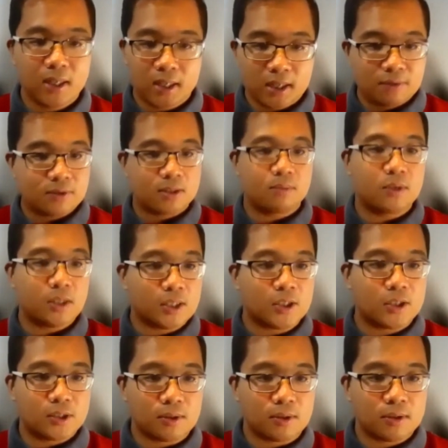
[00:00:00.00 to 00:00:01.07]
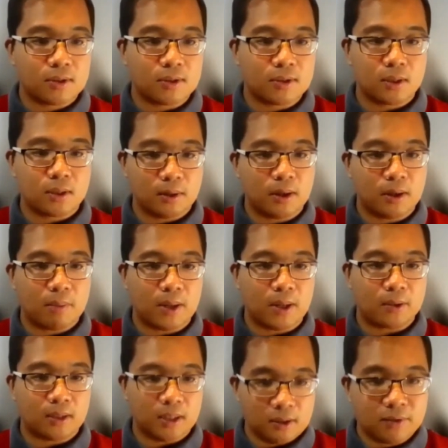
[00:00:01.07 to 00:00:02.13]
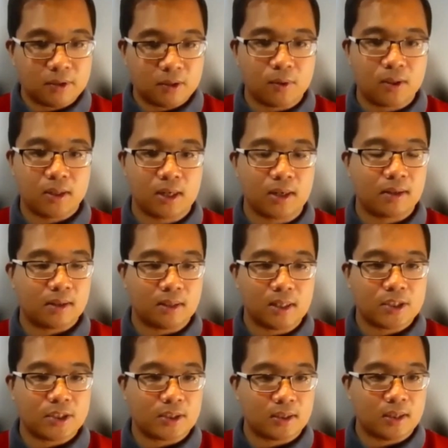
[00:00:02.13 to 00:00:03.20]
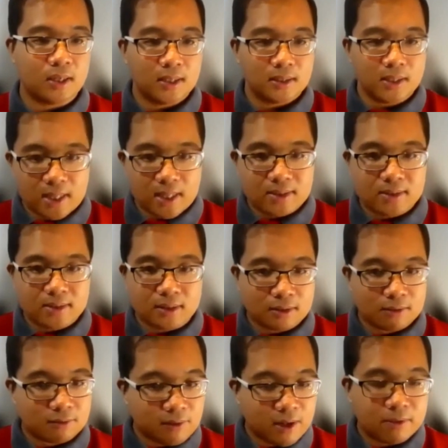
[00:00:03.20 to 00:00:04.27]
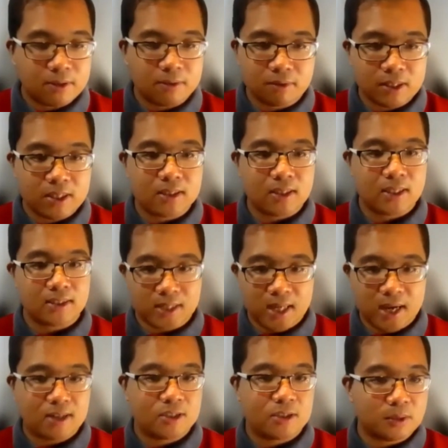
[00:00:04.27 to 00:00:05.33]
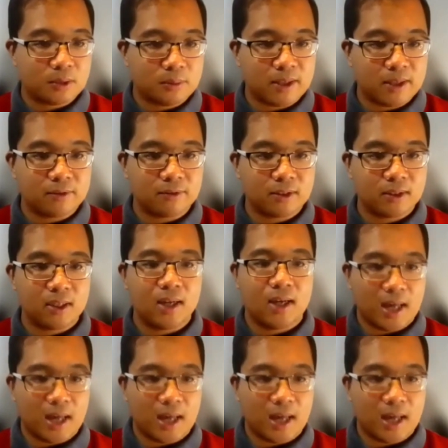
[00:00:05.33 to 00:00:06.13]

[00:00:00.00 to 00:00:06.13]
gives them reassurance about living with their condition, then that's still a very real and tangible benefit,